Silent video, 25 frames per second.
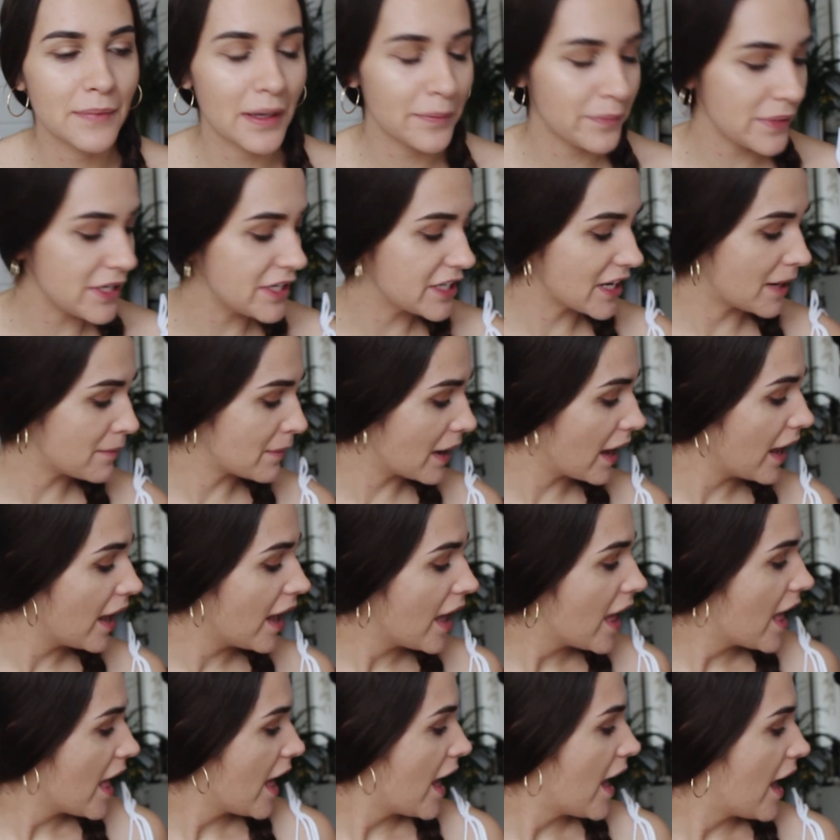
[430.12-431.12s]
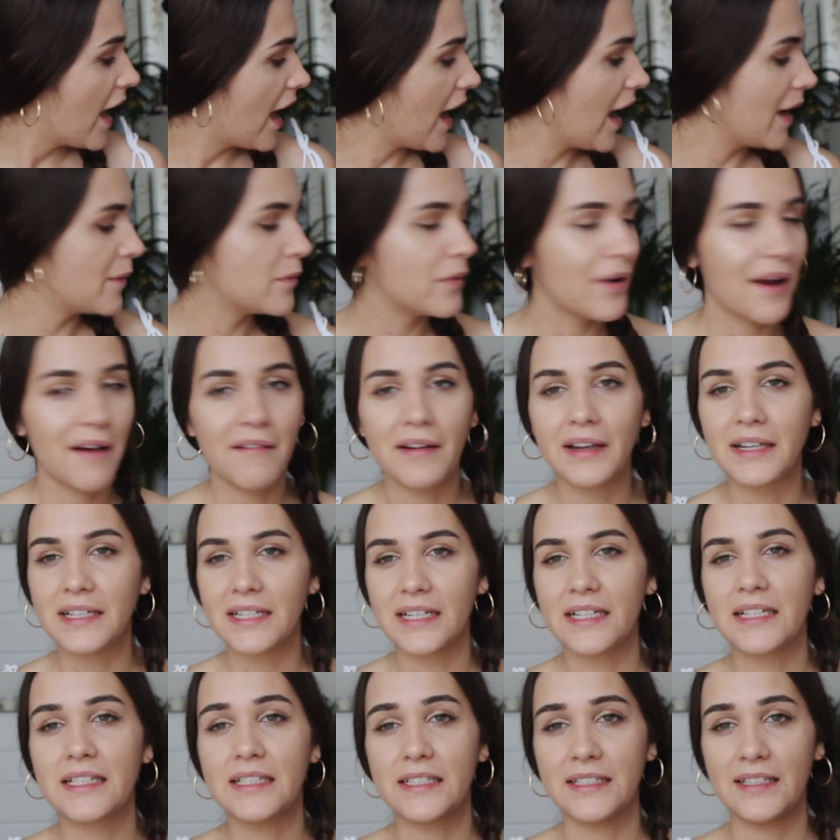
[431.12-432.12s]
in my pyjama, I'm wearing
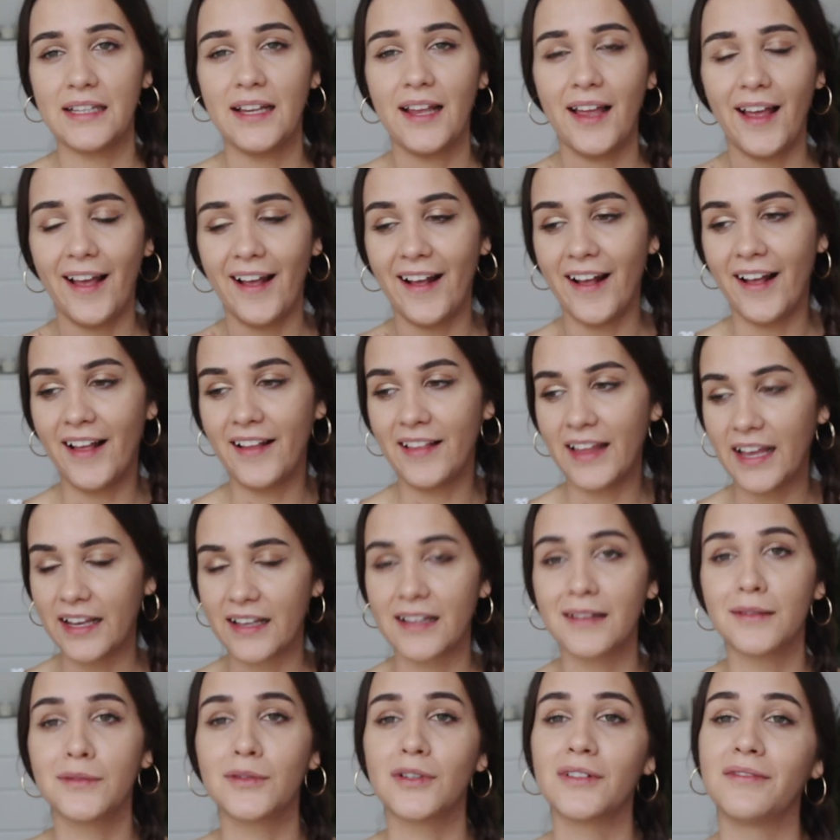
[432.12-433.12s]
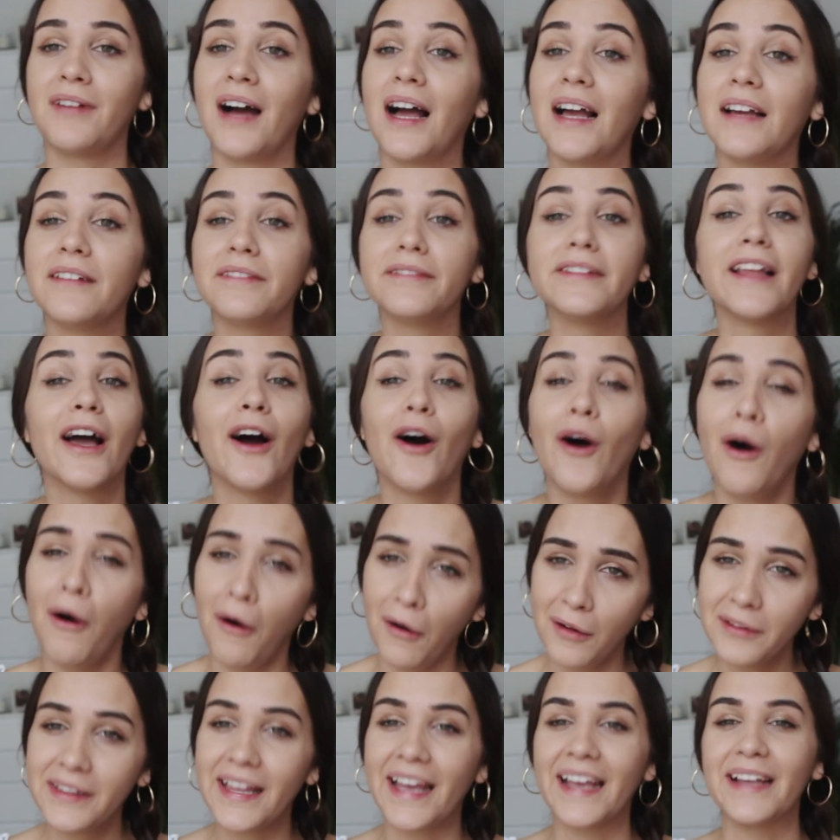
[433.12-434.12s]
this and I can survive the
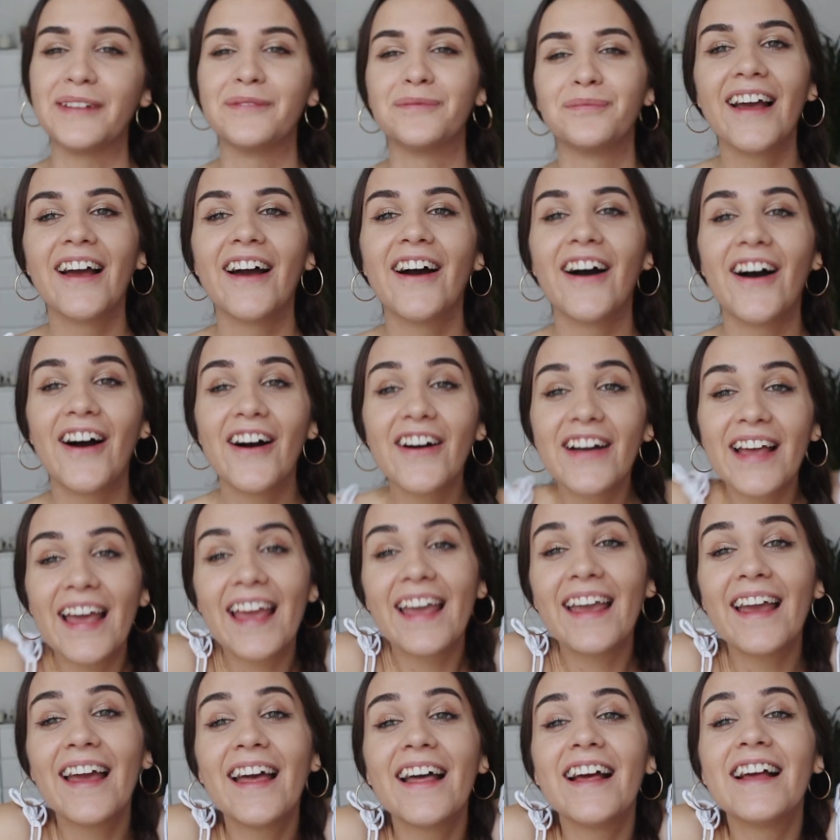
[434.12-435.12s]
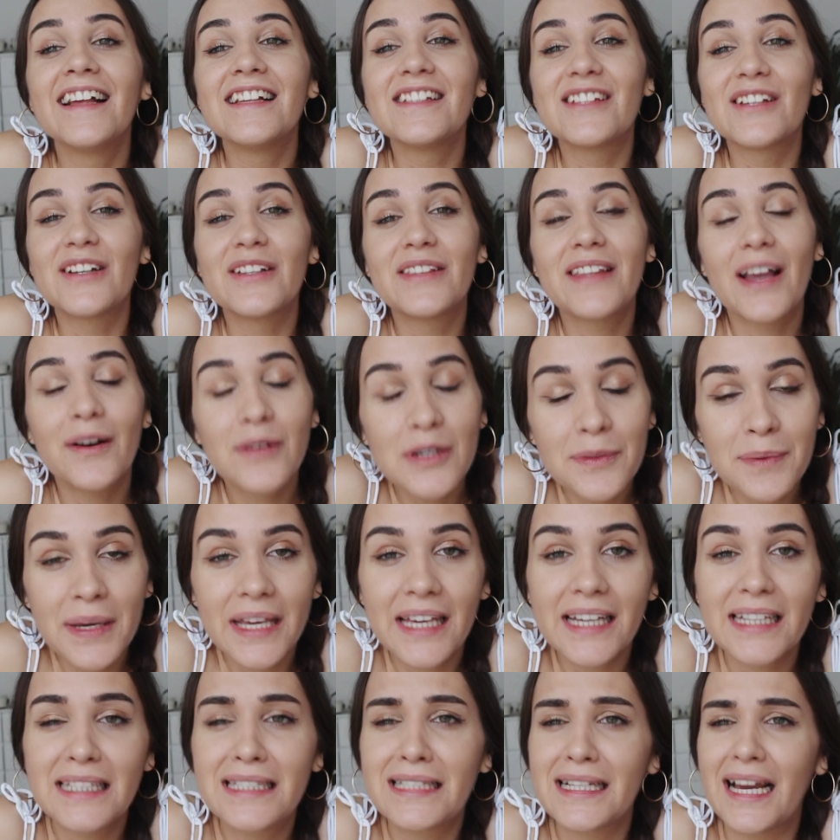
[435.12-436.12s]
whole day. Okay, so that will
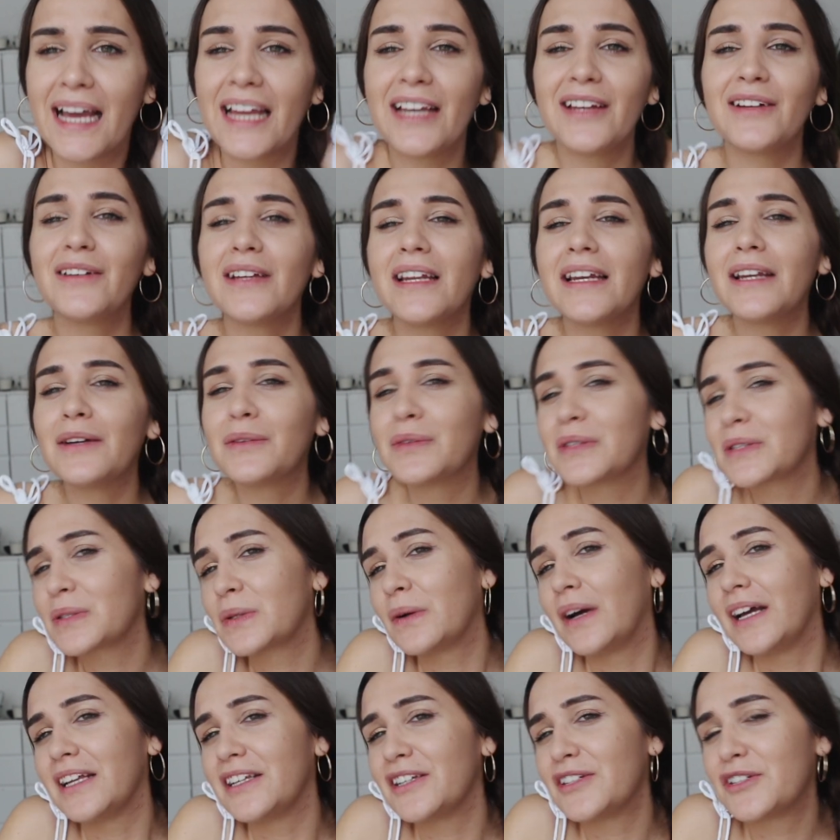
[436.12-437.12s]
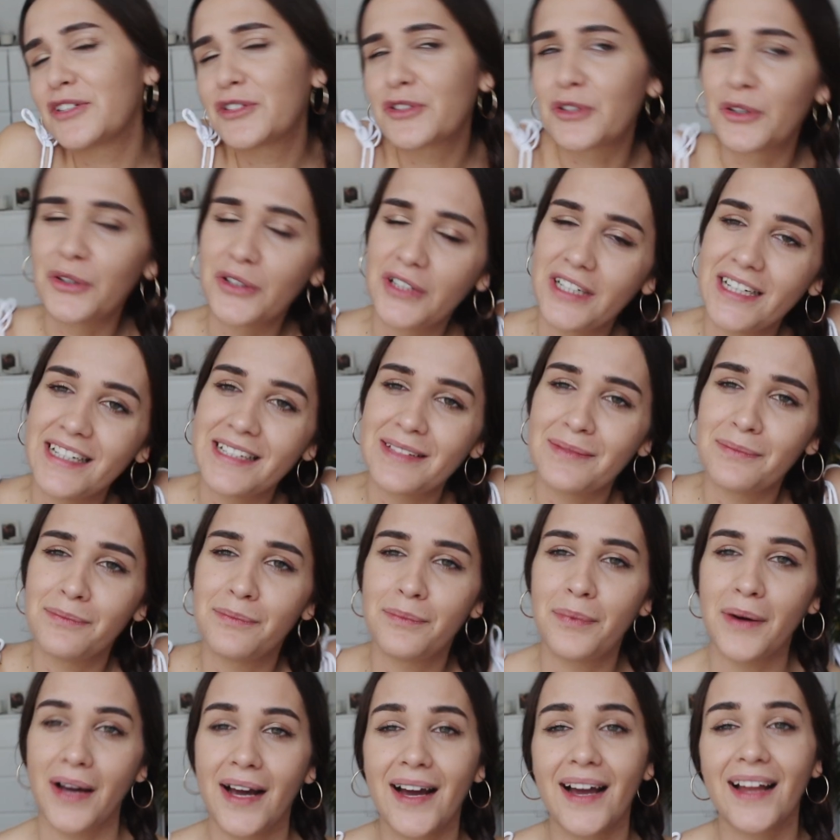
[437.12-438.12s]
be it. I know that it was quite short,
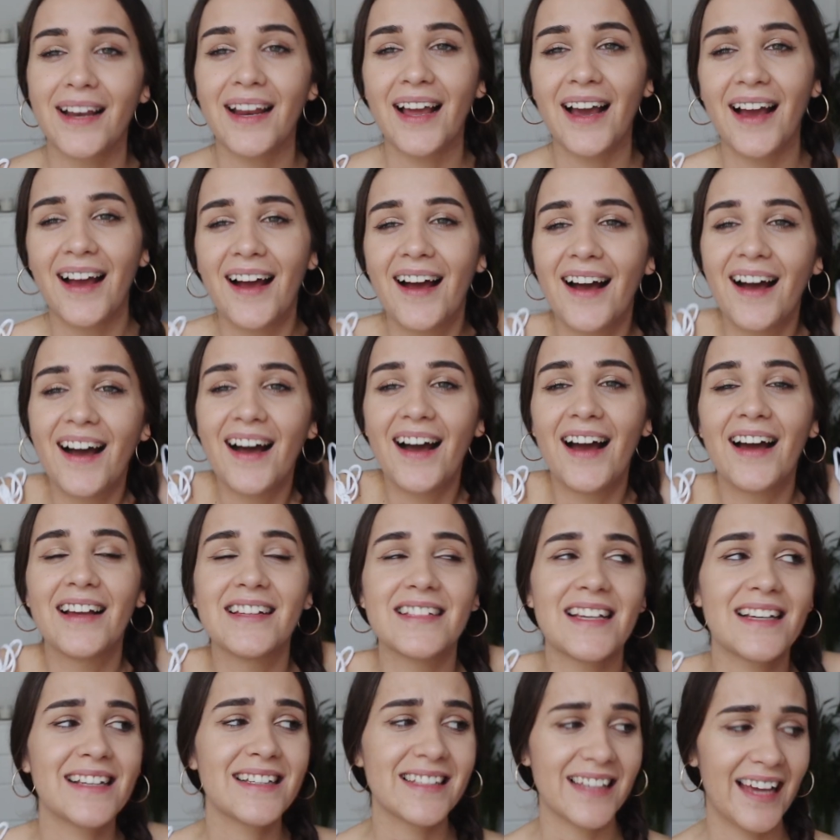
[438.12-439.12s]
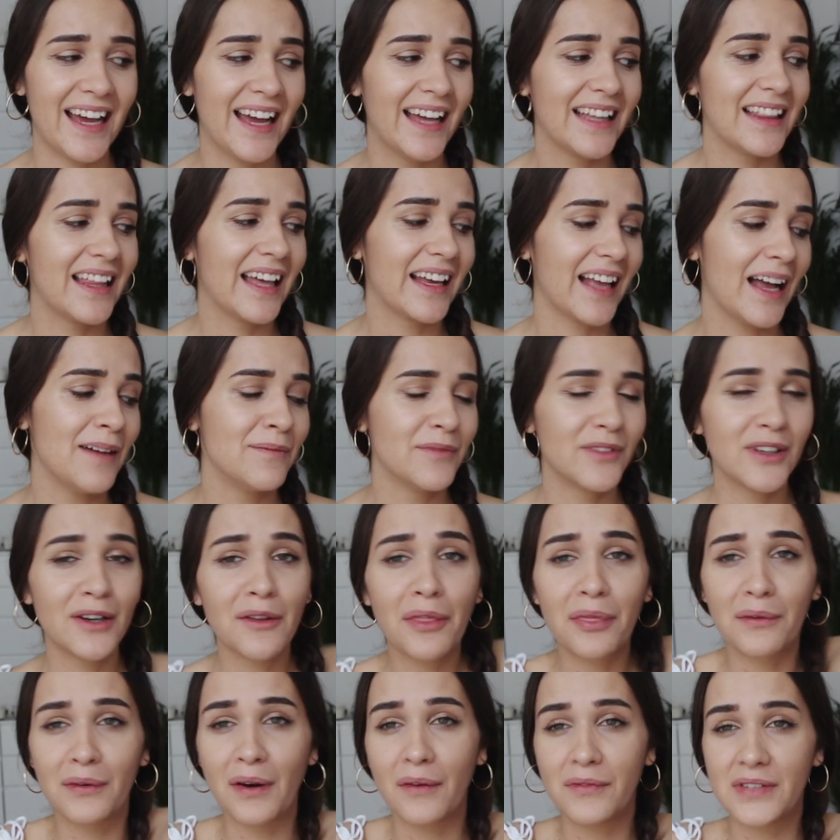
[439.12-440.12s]
but as I said, like, I'm
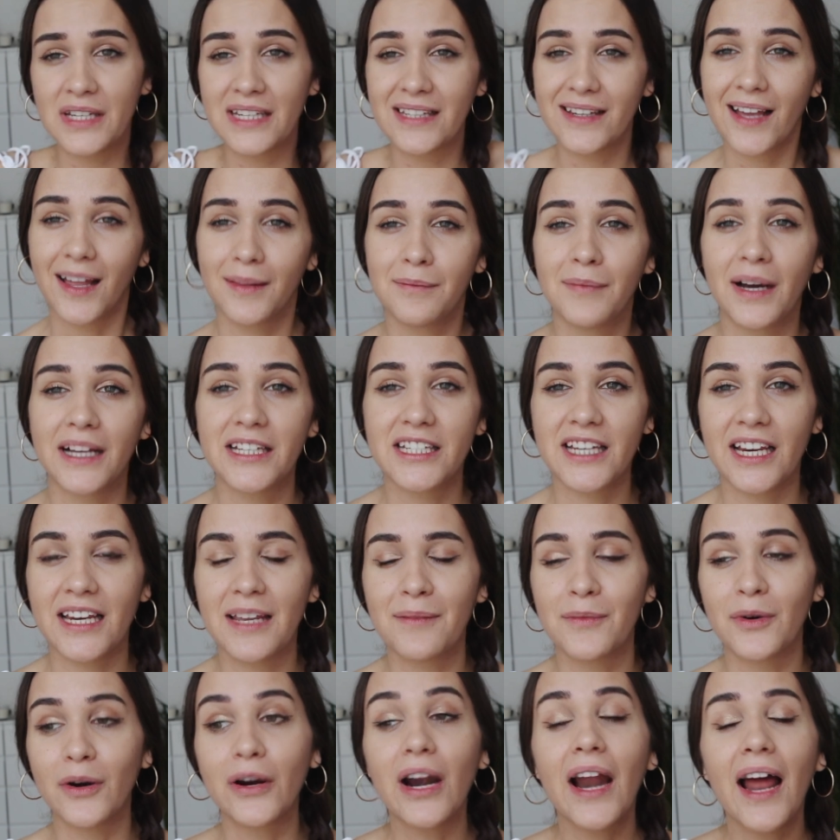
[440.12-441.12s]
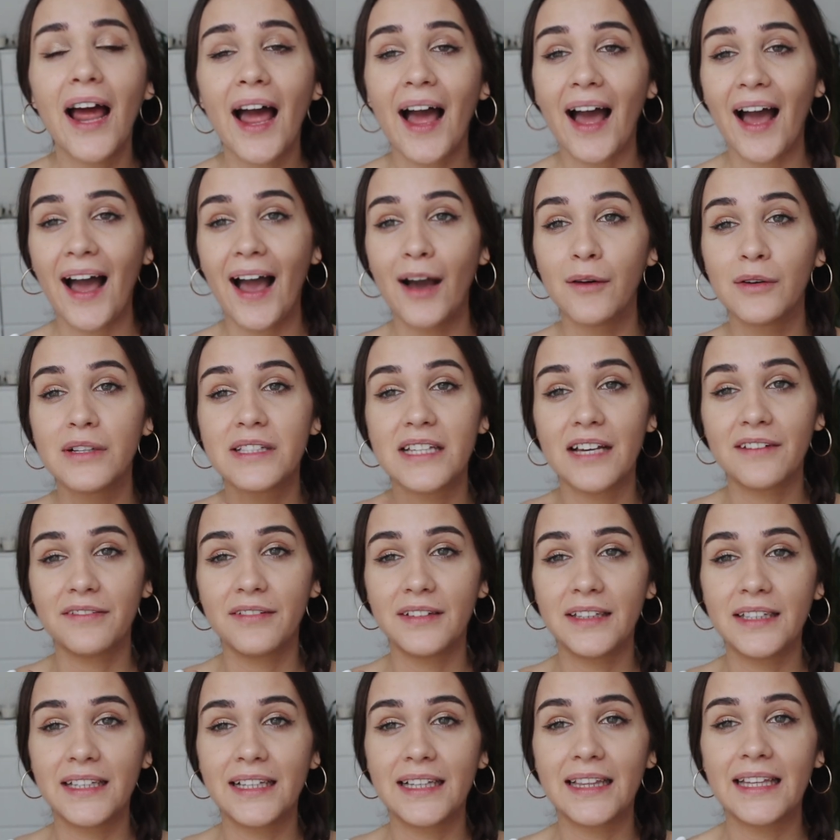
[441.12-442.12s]
not thrifting that much anymore. I would
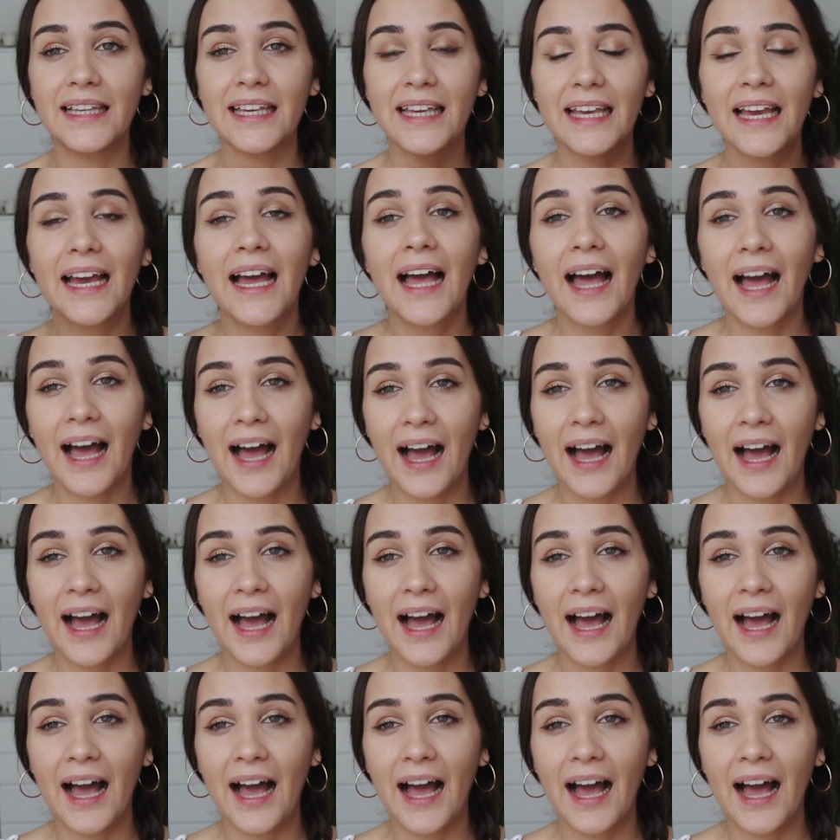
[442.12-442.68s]
definitely